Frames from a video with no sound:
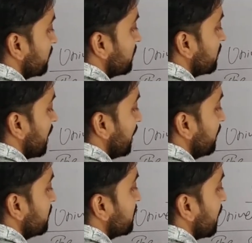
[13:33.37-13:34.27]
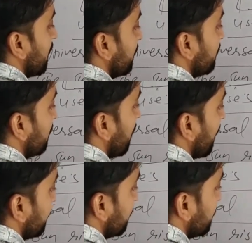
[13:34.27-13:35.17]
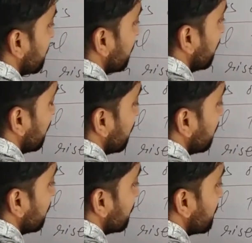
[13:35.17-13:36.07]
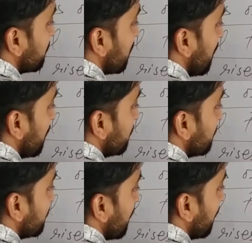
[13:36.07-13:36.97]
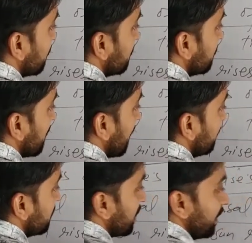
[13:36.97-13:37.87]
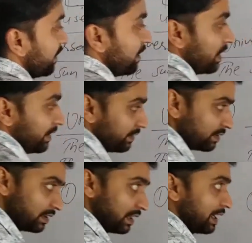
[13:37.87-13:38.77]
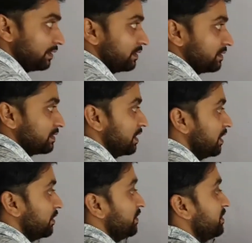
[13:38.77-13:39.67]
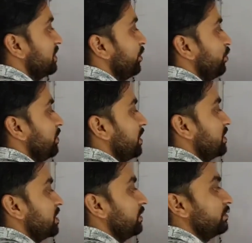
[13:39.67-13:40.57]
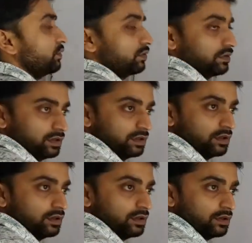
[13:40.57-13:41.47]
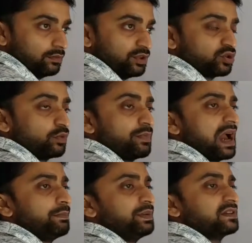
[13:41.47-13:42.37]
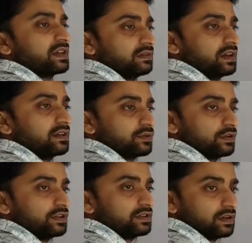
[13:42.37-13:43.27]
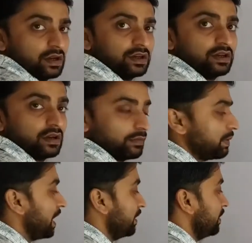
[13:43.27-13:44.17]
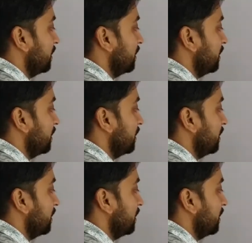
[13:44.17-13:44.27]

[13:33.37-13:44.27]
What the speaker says: shines at night. The stars shines at night. Like this. This is the universal truth. Vishwavyapi Satya also it is called in Nepali.